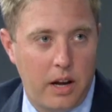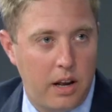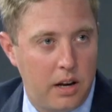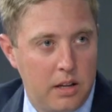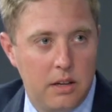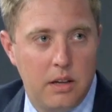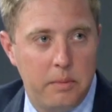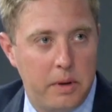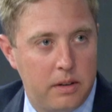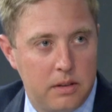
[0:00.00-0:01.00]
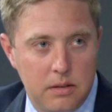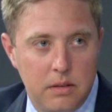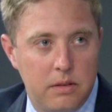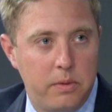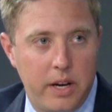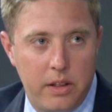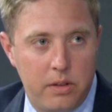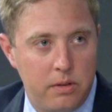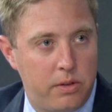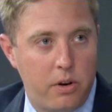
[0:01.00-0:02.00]
got. I mean, we
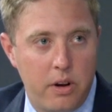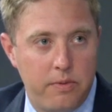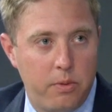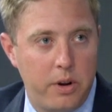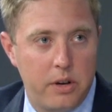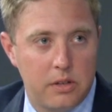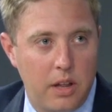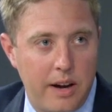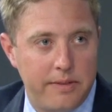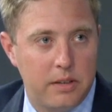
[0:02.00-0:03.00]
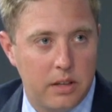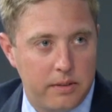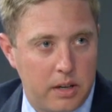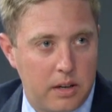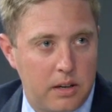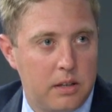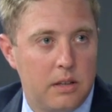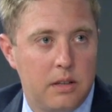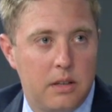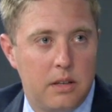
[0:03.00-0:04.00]
got 30, 40 years of life to live here.
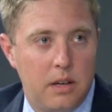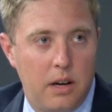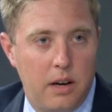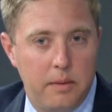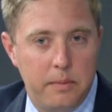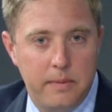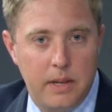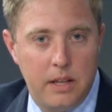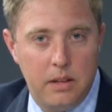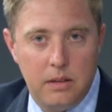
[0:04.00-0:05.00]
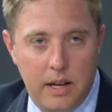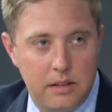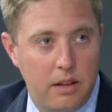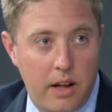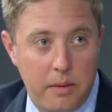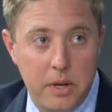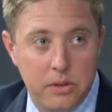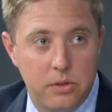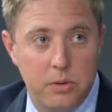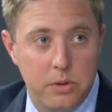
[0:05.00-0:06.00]
Yeah. Um, and that's a lot of
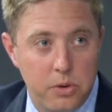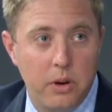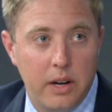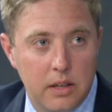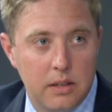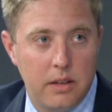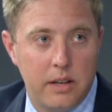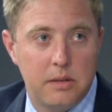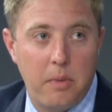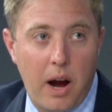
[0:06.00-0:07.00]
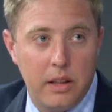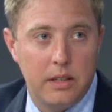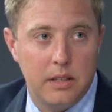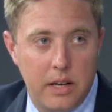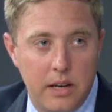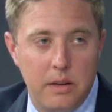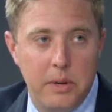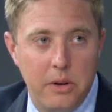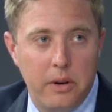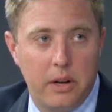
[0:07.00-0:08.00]
meals to enjoy, a lot of smiling that they need to be
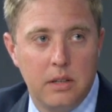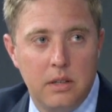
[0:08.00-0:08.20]
doing.